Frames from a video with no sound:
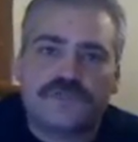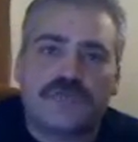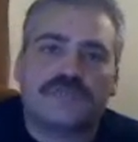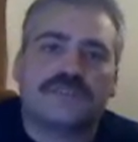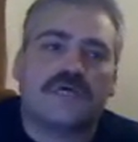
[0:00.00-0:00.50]

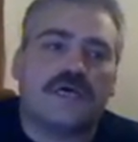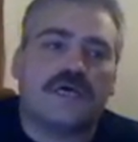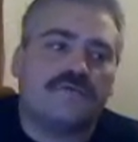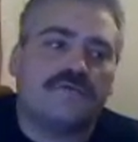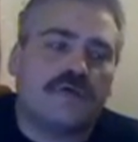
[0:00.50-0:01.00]

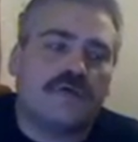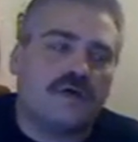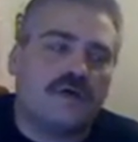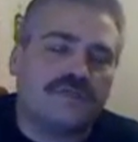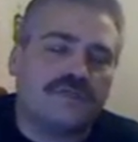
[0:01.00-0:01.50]
genocide
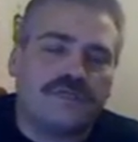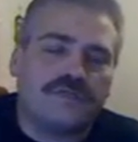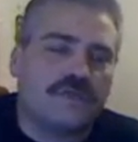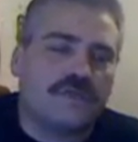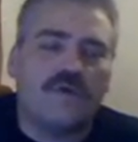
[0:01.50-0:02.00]
100
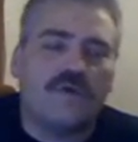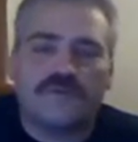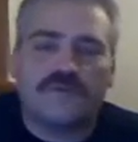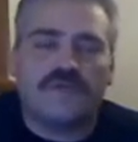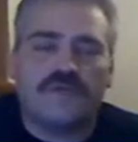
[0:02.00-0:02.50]
years ago,
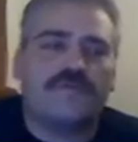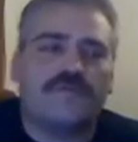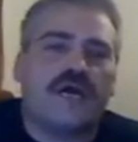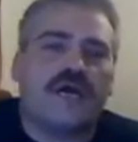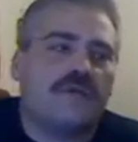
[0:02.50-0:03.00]
from
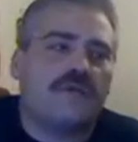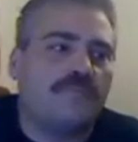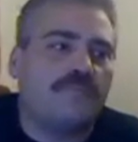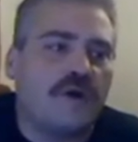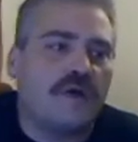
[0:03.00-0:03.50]
the Ottoman
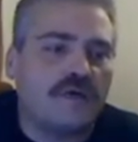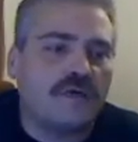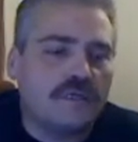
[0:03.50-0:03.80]
Empire,